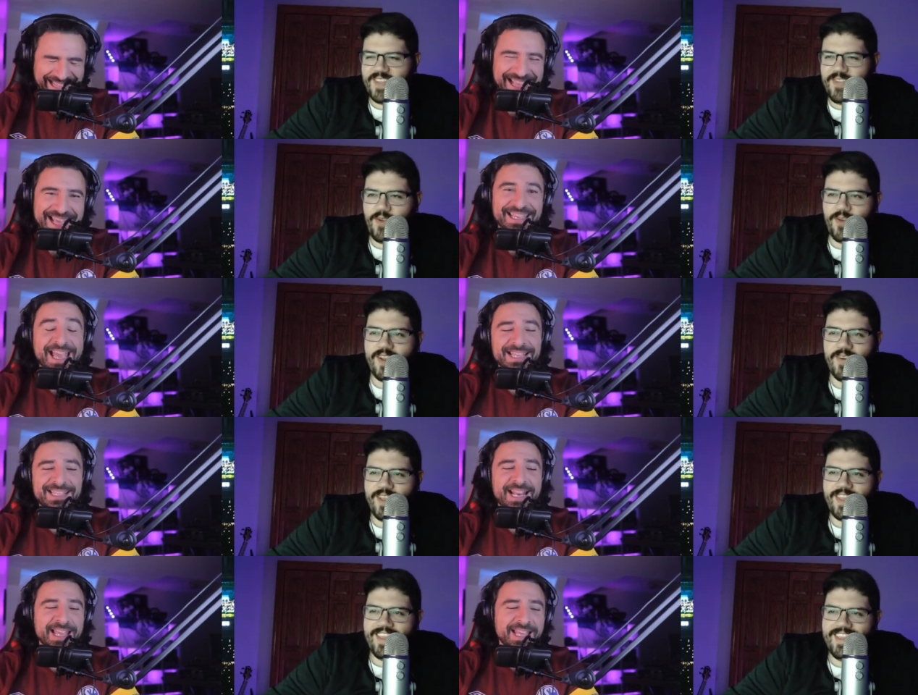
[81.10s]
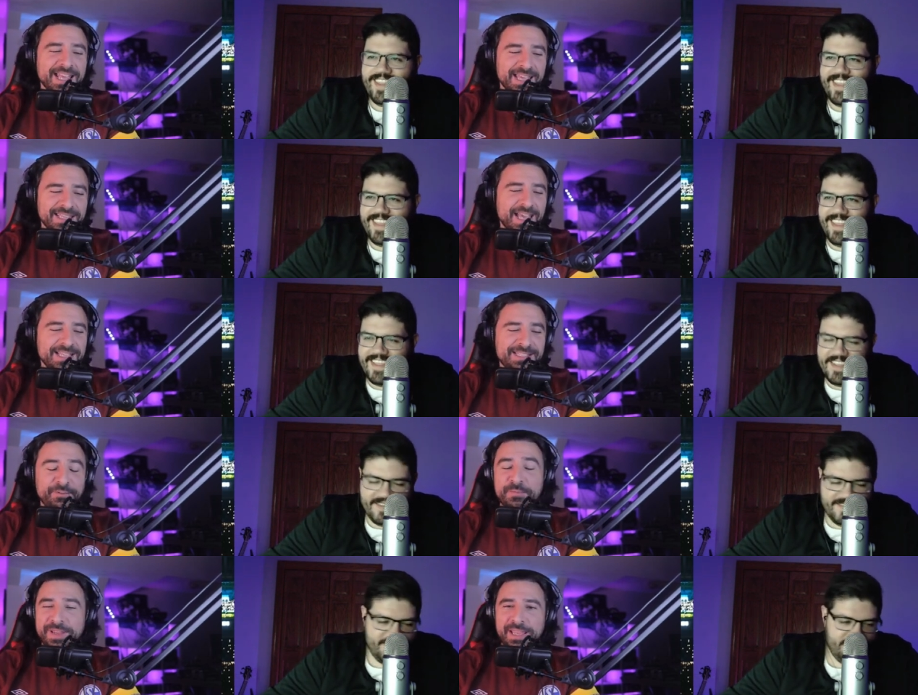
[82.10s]
Speaker 1: people. Yeah, he said for
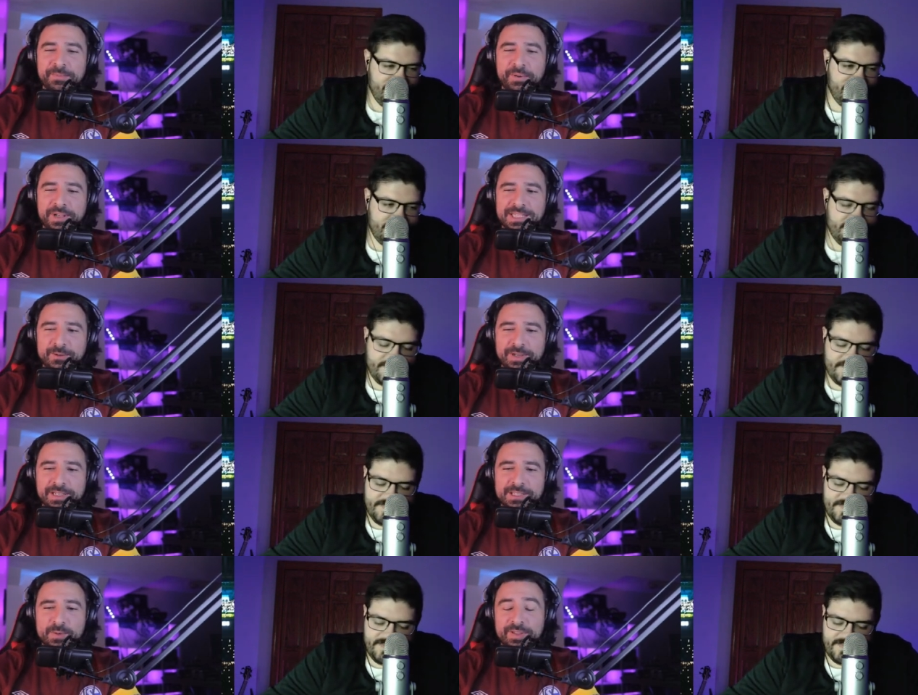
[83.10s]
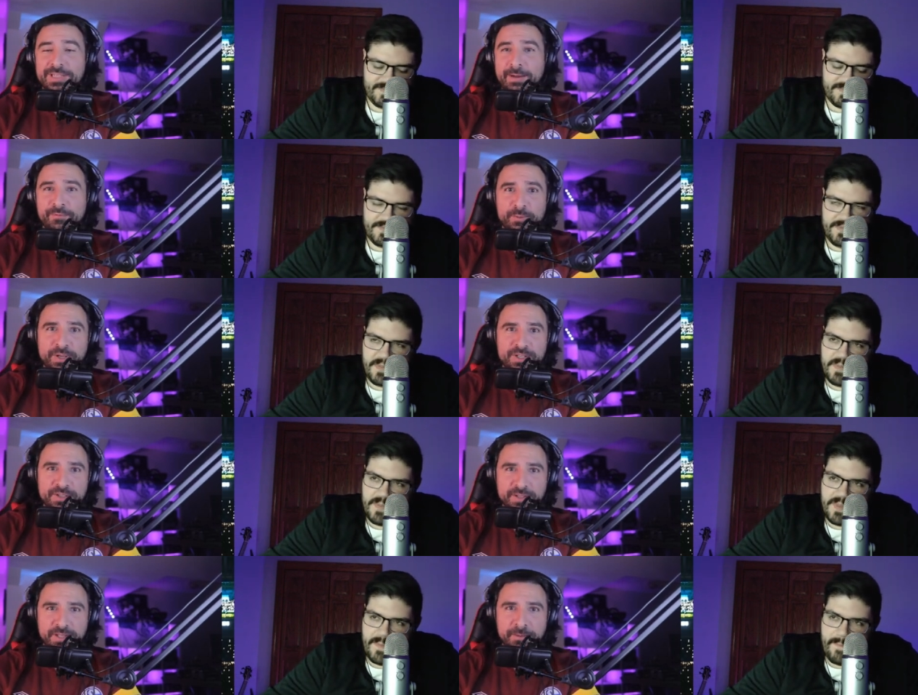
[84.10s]
me, Paul Seguin is one of the top four players on
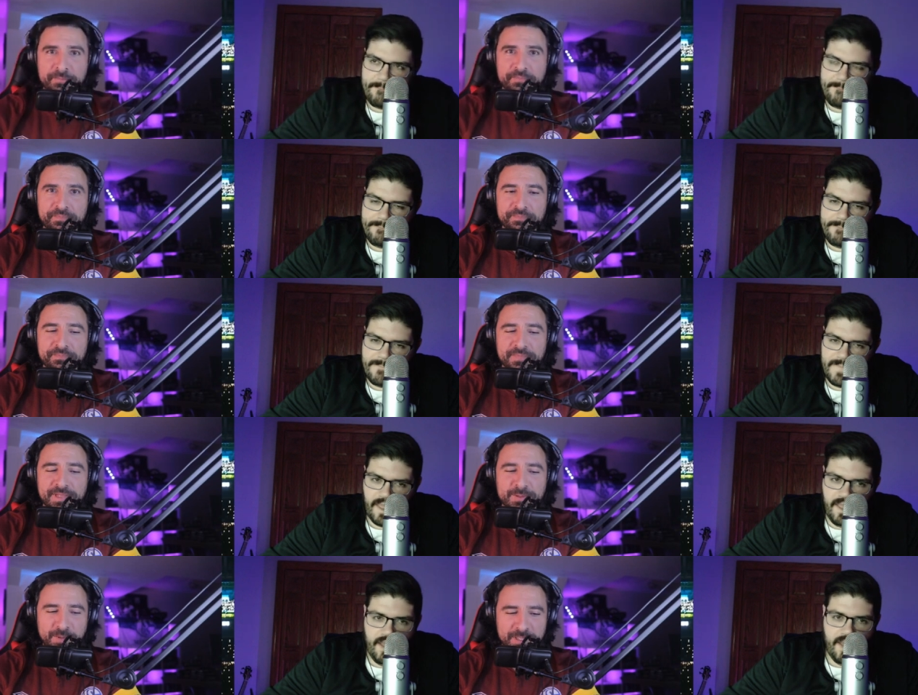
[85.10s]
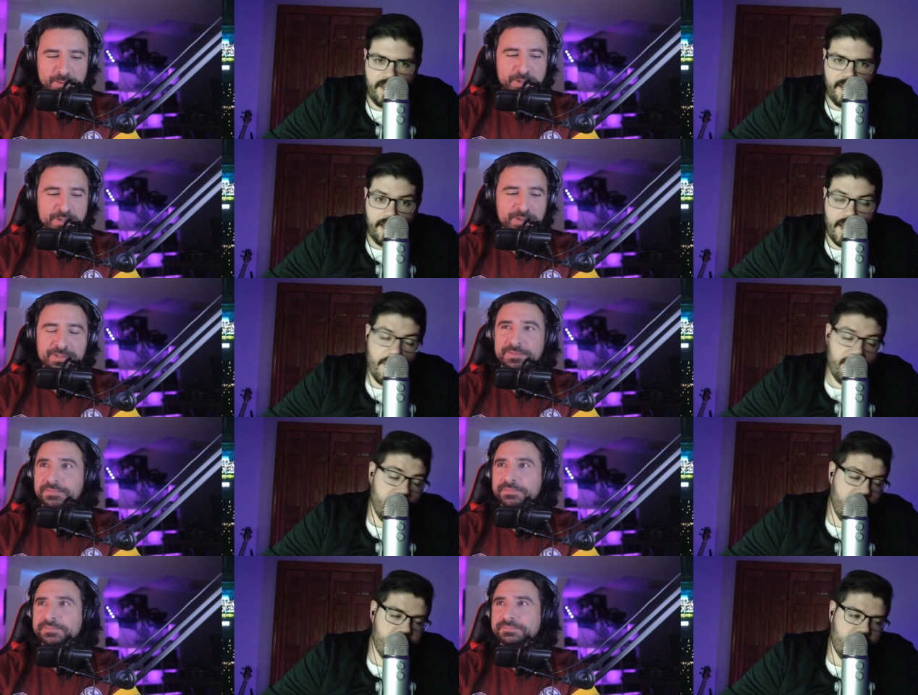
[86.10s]
the club. Is what his words were. I
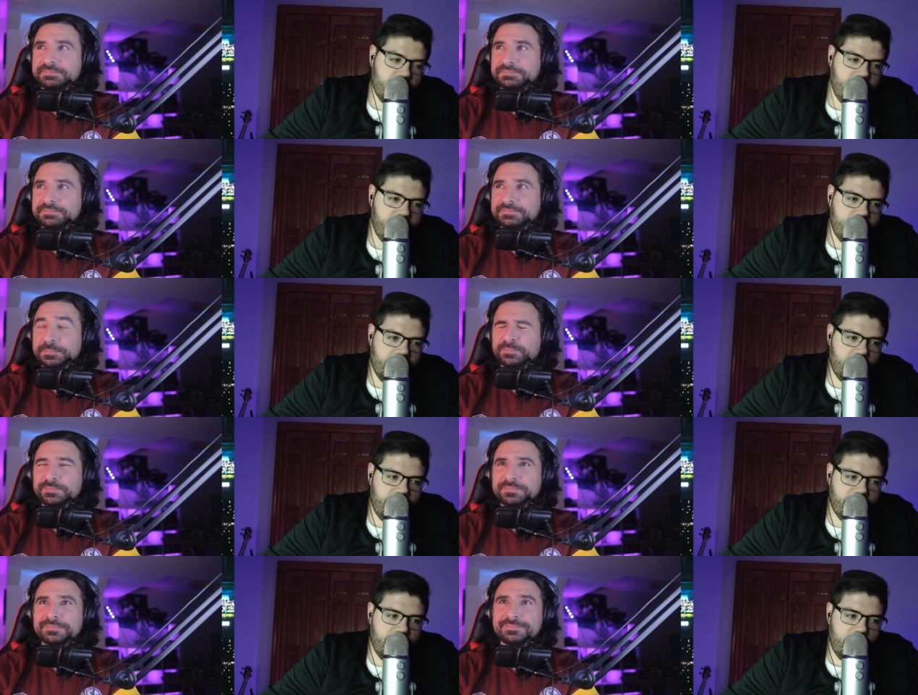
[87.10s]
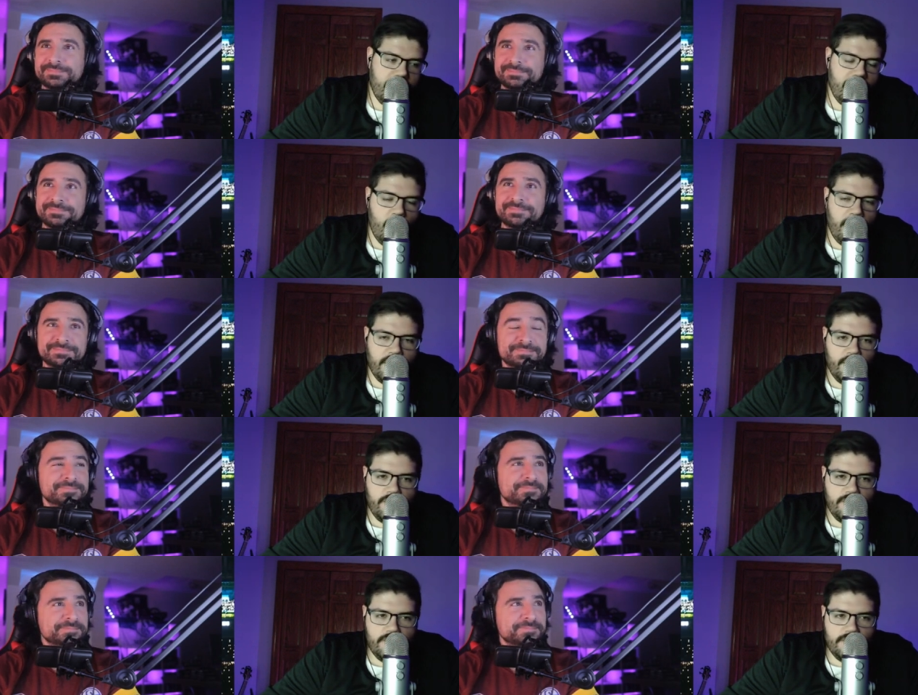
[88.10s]
mean, yeah, if that's what he said. I mean, no, I
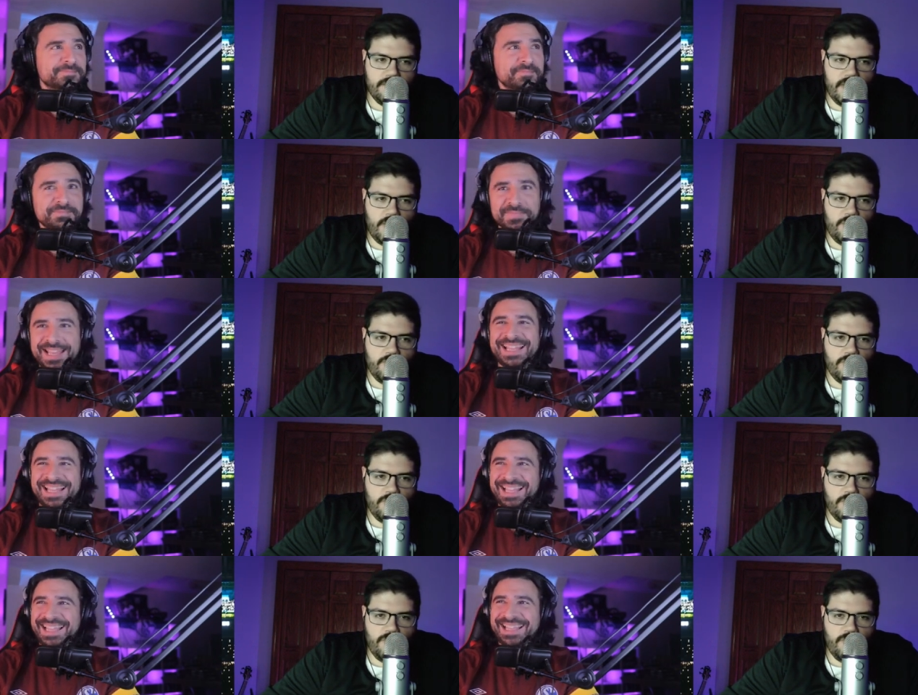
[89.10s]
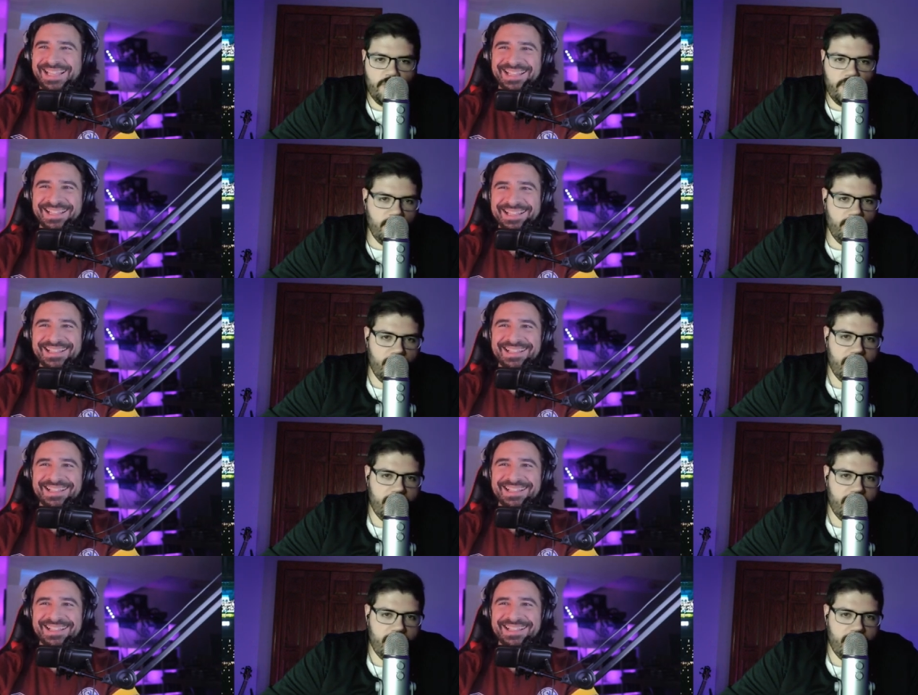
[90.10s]
don't really agree